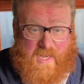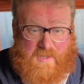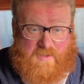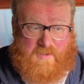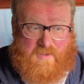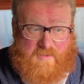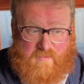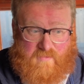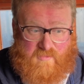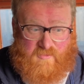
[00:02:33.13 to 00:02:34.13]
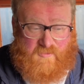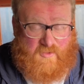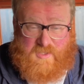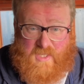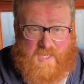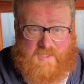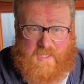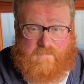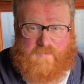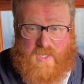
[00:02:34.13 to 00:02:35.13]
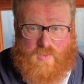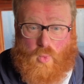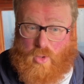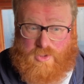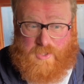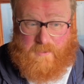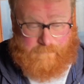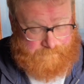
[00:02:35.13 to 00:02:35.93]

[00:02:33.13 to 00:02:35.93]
and fertilizing and watering,